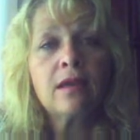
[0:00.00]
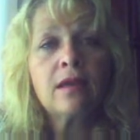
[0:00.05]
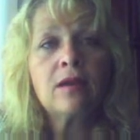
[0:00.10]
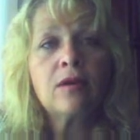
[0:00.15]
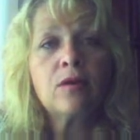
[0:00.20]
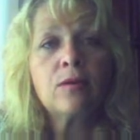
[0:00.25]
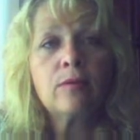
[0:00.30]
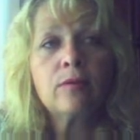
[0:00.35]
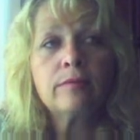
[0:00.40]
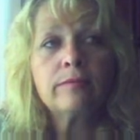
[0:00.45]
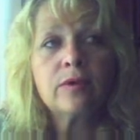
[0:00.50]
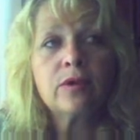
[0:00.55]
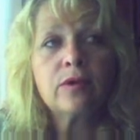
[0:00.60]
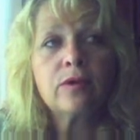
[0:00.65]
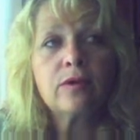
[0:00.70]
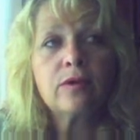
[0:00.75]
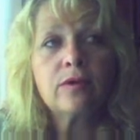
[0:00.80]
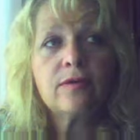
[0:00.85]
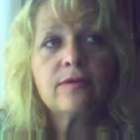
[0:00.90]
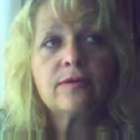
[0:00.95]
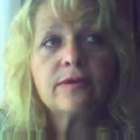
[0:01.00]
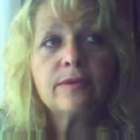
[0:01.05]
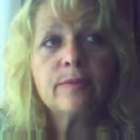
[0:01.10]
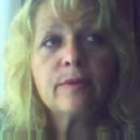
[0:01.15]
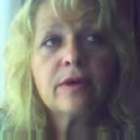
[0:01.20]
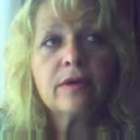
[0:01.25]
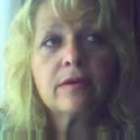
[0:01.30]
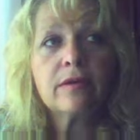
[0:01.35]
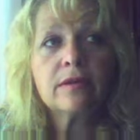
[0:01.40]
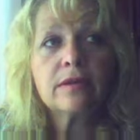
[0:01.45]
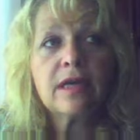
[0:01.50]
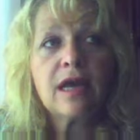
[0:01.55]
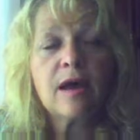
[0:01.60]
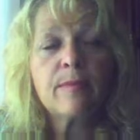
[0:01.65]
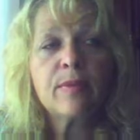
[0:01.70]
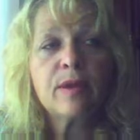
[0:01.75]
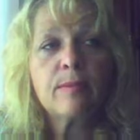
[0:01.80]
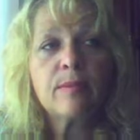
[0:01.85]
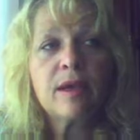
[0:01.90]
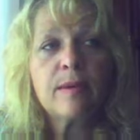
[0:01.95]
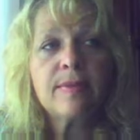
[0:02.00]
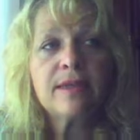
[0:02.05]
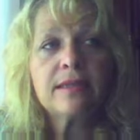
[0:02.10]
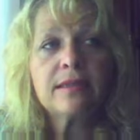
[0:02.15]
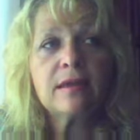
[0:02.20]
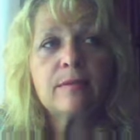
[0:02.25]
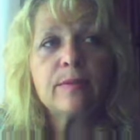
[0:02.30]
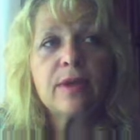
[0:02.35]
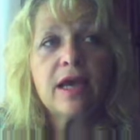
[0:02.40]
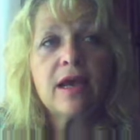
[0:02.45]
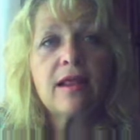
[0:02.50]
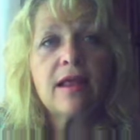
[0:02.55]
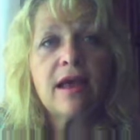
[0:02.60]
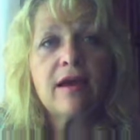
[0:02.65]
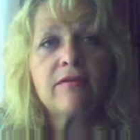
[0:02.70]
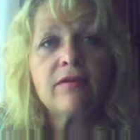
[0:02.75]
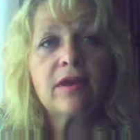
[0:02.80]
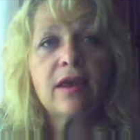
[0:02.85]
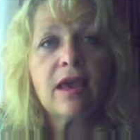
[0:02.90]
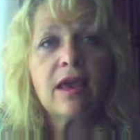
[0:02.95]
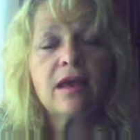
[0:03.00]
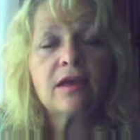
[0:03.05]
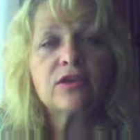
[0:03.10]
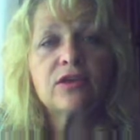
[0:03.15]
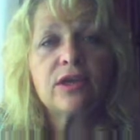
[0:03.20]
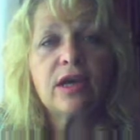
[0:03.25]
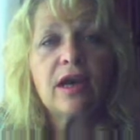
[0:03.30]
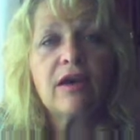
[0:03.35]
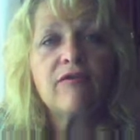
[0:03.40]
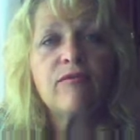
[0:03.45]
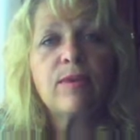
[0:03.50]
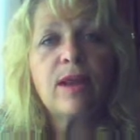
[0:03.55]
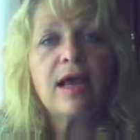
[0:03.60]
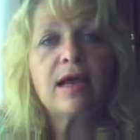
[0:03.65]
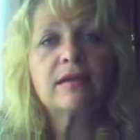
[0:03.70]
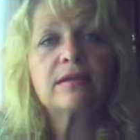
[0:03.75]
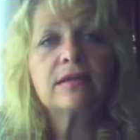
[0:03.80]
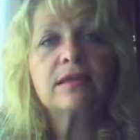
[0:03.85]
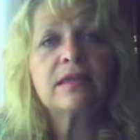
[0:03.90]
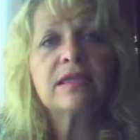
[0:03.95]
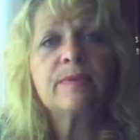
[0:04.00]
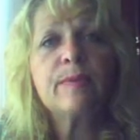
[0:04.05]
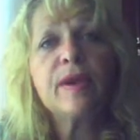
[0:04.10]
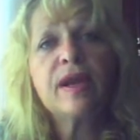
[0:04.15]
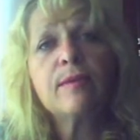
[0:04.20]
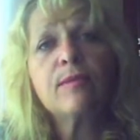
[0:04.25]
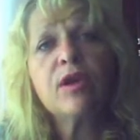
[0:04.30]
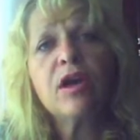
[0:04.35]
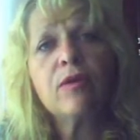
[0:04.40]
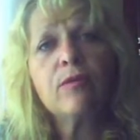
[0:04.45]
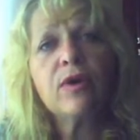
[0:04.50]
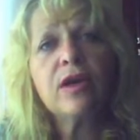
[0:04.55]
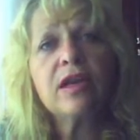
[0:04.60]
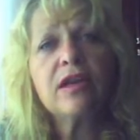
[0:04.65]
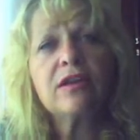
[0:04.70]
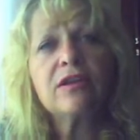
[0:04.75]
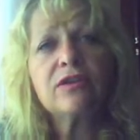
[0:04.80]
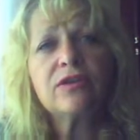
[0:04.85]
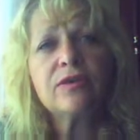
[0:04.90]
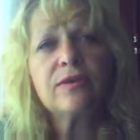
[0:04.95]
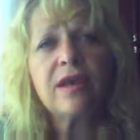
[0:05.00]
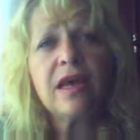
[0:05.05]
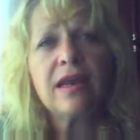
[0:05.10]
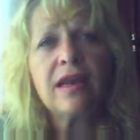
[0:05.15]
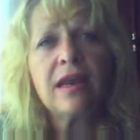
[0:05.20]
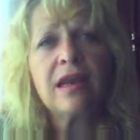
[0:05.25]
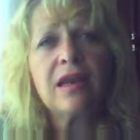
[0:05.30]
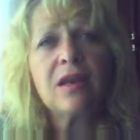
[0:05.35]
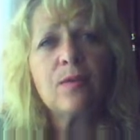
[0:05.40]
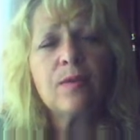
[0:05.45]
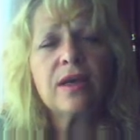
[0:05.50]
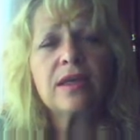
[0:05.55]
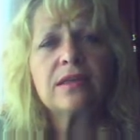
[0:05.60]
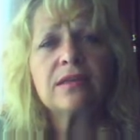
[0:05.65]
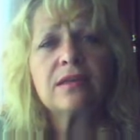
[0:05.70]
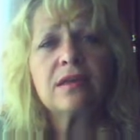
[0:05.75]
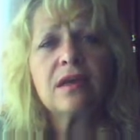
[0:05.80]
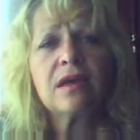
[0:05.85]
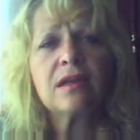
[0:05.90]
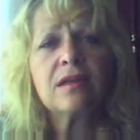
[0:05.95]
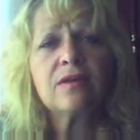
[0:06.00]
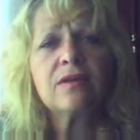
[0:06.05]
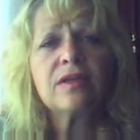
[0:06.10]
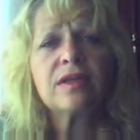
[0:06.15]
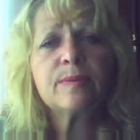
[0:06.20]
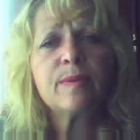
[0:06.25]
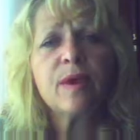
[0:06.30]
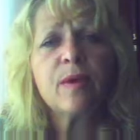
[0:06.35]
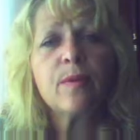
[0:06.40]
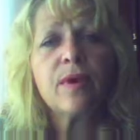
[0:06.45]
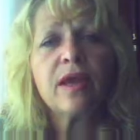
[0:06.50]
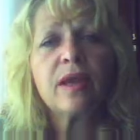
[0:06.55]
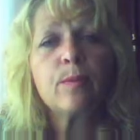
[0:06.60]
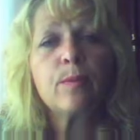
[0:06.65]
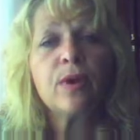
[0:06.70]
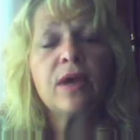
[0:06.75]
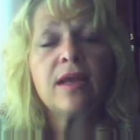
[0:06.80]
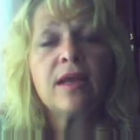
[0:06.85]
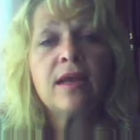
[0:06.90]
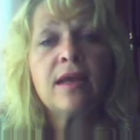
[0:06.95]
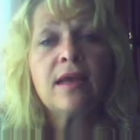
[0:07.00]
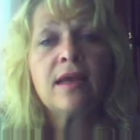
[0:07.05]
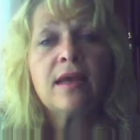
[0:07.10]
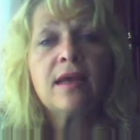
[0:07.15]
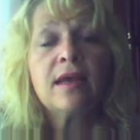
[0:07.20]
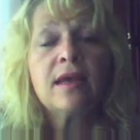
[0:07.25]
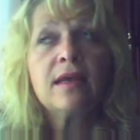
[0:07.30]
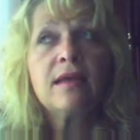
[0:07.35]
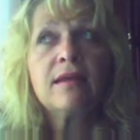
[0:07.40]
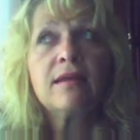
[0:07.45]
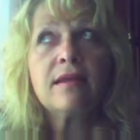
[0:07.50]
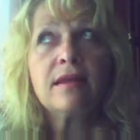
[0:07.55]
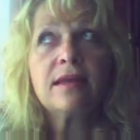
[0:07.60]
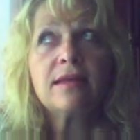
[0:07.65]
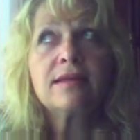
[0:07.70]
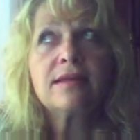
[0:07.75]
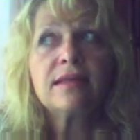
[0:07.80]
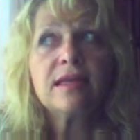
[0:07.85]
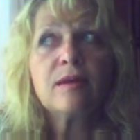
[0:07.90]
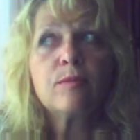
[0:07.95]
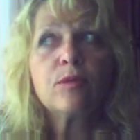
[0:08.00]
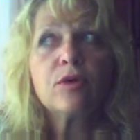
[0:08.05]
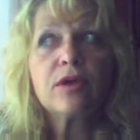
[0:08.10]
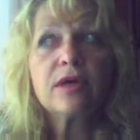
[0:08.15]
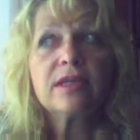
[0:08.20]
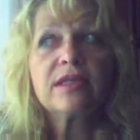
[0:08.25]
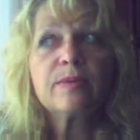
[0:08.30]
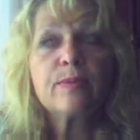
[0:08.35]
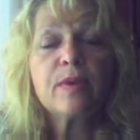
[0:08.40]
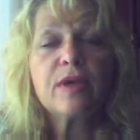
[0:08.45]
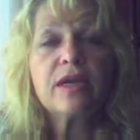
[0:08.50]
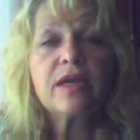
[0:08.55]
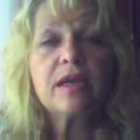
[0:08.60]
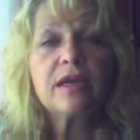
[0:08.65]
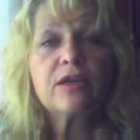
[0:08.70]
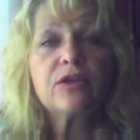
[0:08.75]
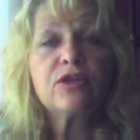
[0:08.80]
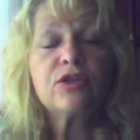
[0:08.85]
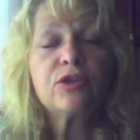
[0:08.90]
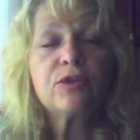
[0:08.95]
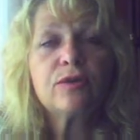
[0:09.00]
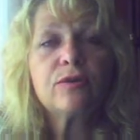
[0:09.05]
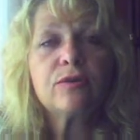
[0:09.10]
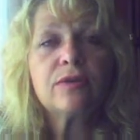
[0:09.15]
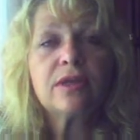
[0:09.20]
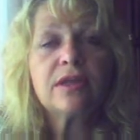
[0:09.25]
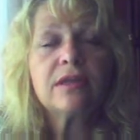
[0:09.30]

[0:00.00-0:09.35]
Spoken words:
You know, who knows, miracles happen. Maybe someday I'll have the cash to have plastics, but I'm not ready to do that anyways till I lose my weight. But this summer it's been an issue.